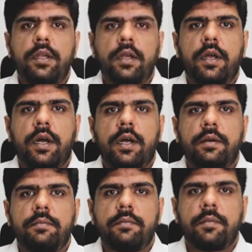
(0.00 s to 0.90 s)
uh,
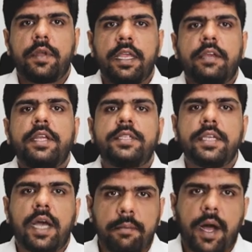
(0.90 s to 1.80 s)
um,
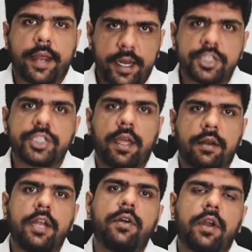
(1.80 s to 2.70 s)
increasing our market share,
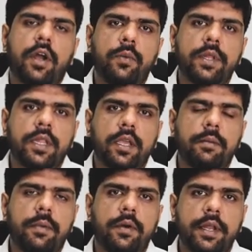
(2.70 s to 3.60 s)
right, or how we think
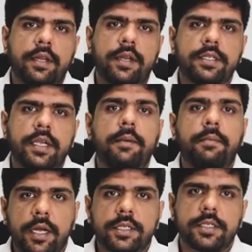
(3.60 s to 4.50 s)
about increasing our
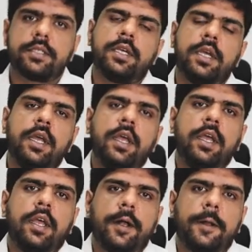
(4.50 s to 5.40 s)
margins.
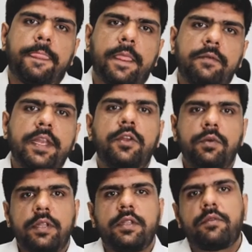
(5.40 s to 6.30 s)
Um, we need
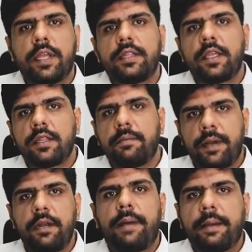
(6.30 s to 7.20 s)
to rethink the
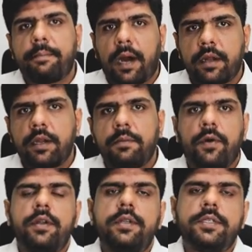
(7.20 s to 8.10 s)
build buy partner
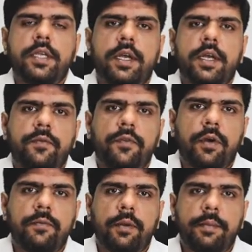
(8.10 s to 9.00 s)
models um,
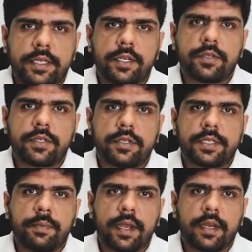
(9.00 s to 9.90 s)
from from execution
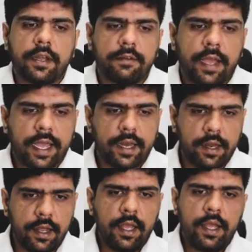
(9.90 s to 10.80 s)
perspective,
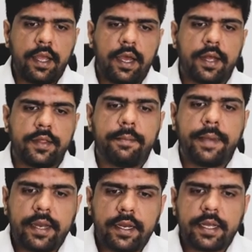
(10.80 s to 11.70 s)
and uh, the
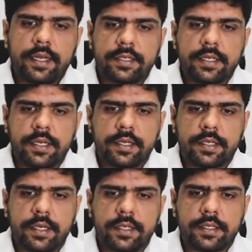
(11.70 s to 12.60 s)
merit is in
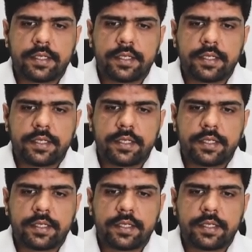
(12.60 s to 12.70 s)
in